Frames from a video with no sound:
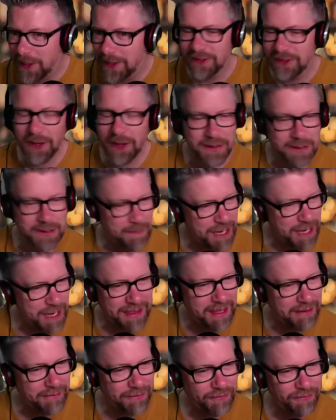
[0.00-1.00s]
So it's a big
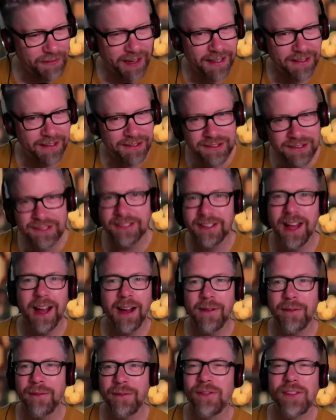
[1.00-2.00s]
thing for fans.
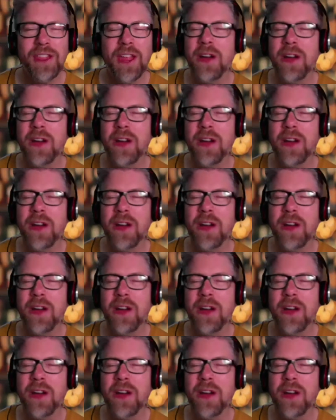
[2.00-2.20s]
For